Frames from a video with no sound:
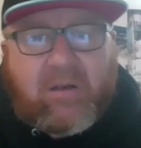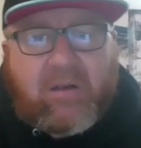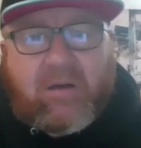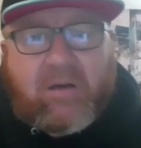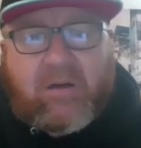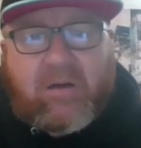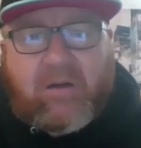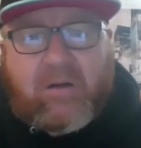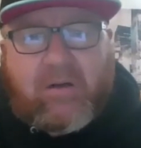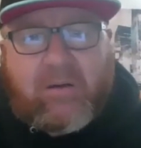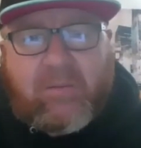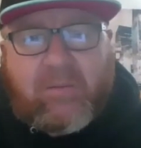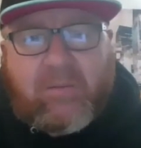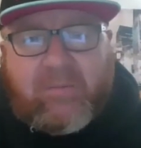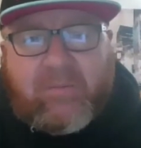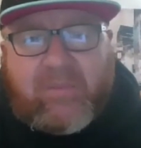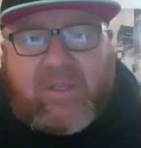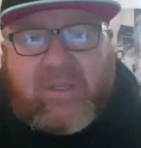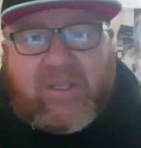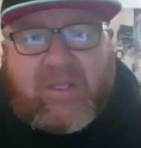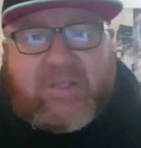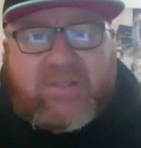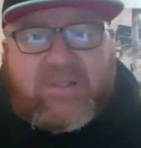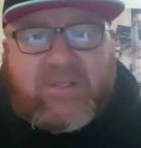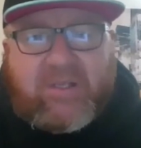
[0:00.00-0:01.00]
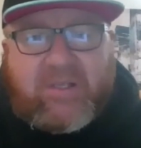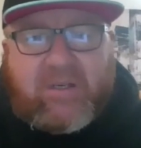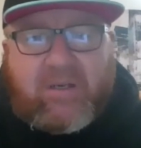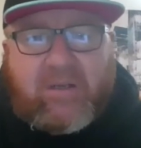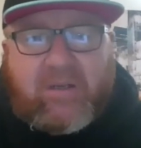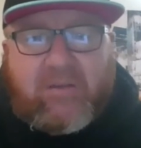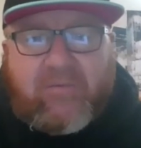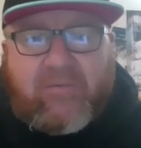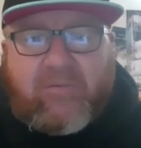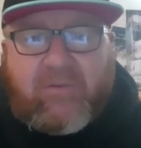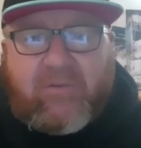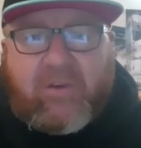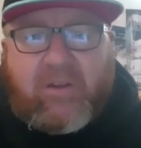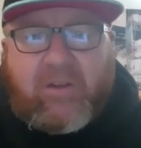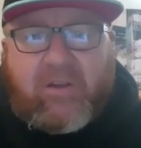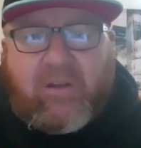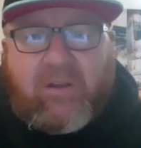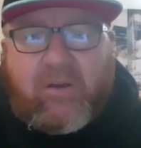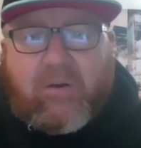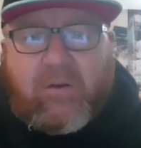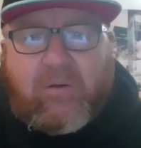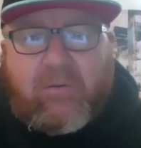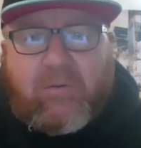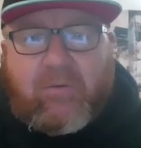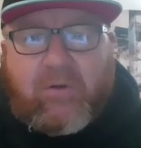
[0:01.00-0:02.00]
um, his, uh,
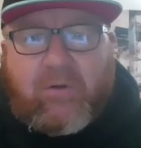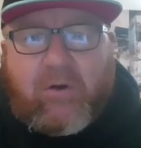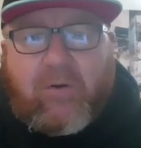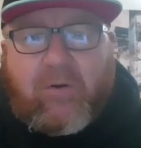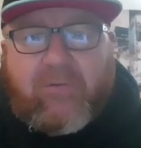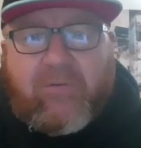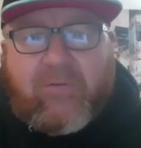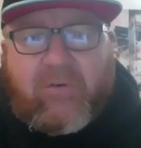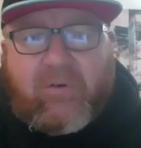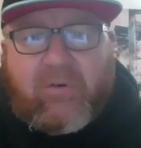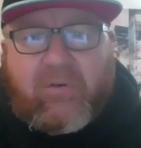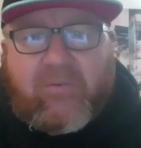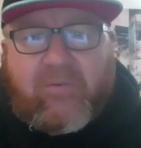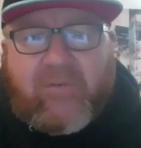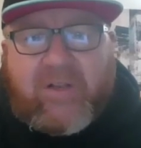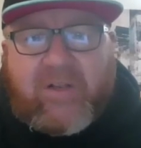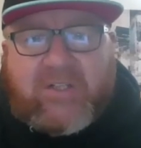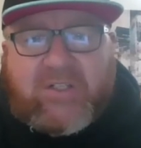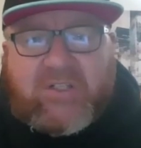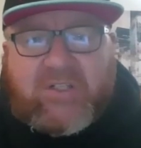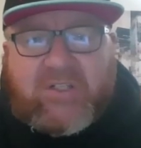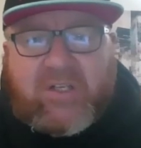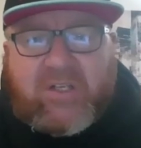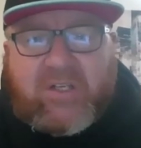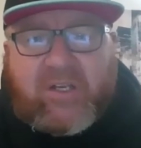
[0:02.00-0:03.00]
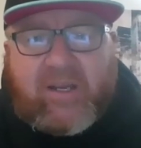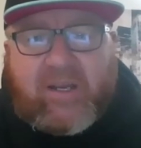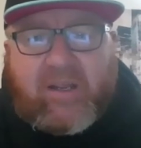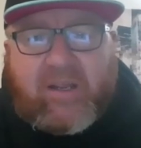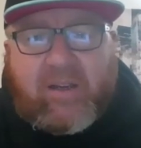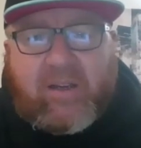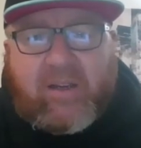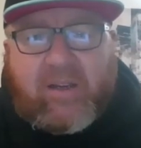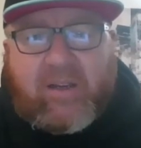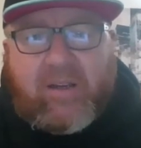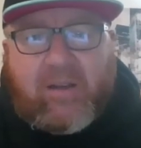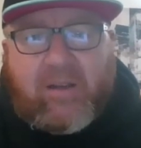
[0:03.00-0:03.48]
you know, gopher fetch it guy.